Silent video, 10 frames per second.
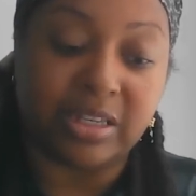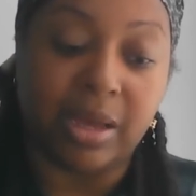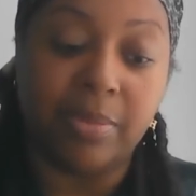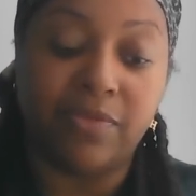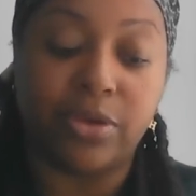
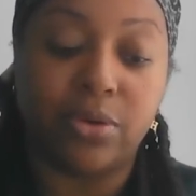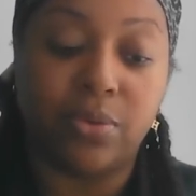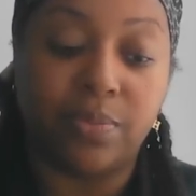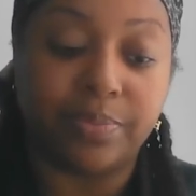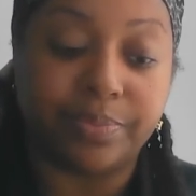some of
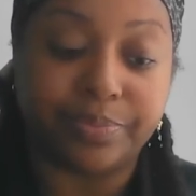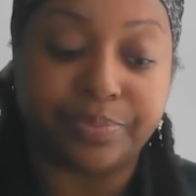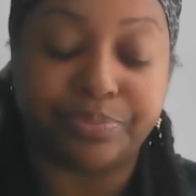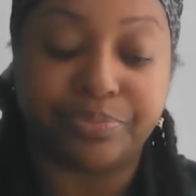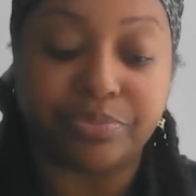you,
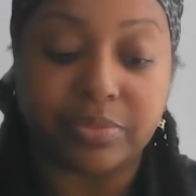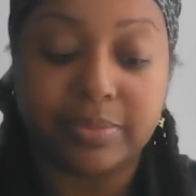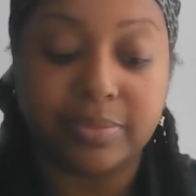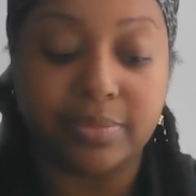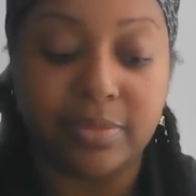
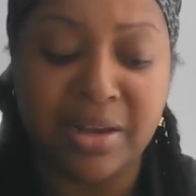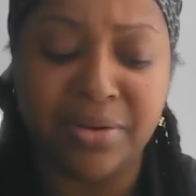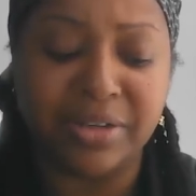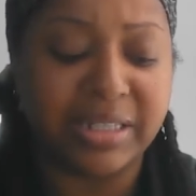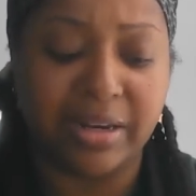I
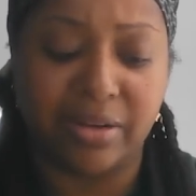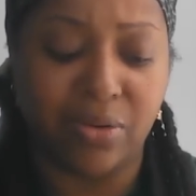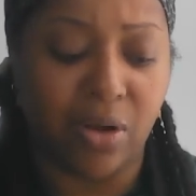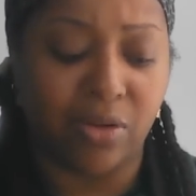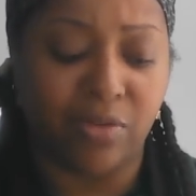know it's getting a
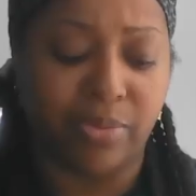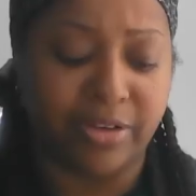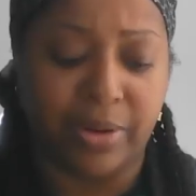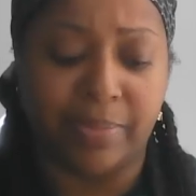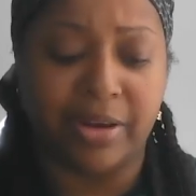little all over the
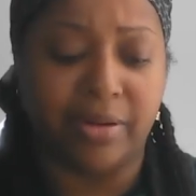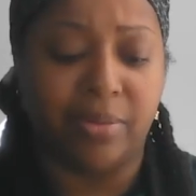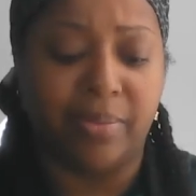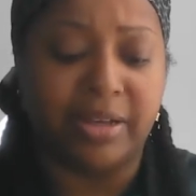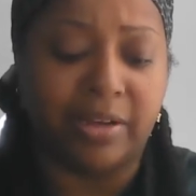place, but I'm getting a
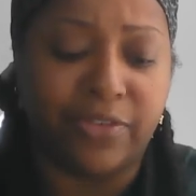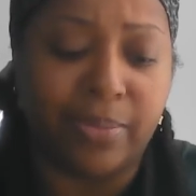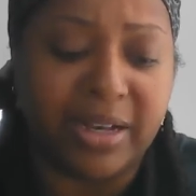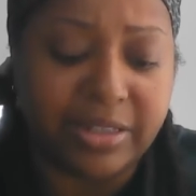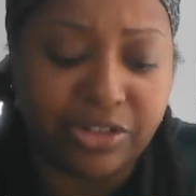little me- a few
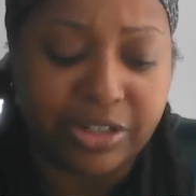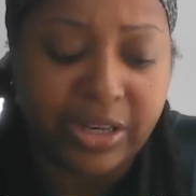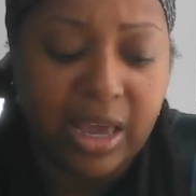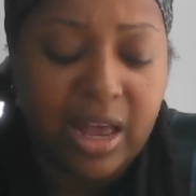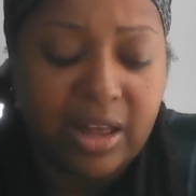messages.
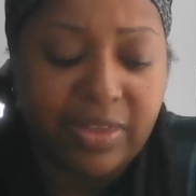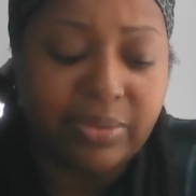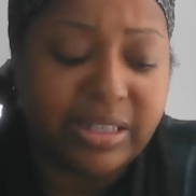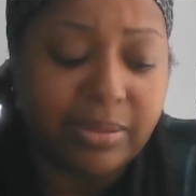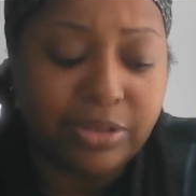There
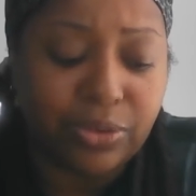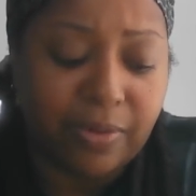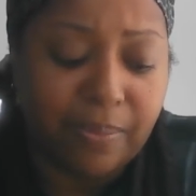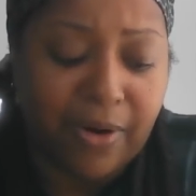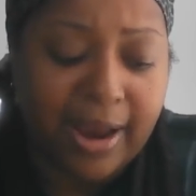was some sort
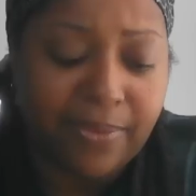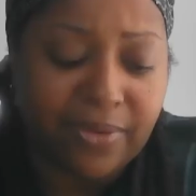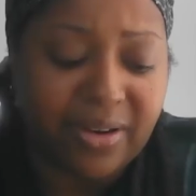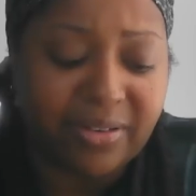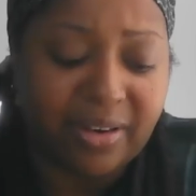of
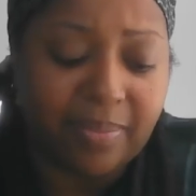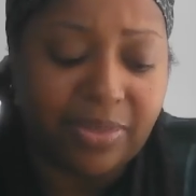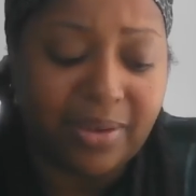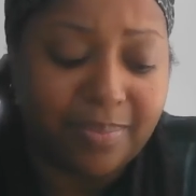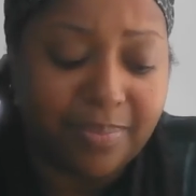bribery or
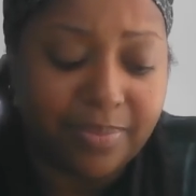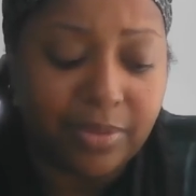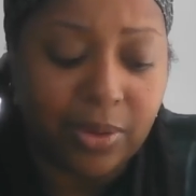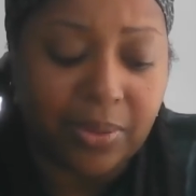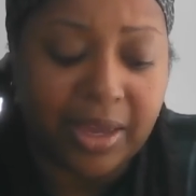something.
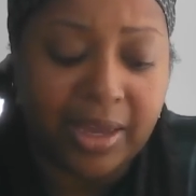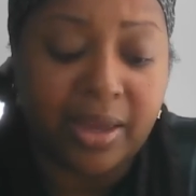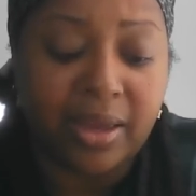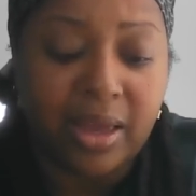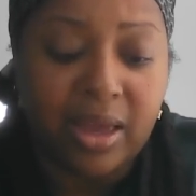
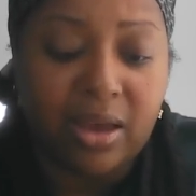Okay,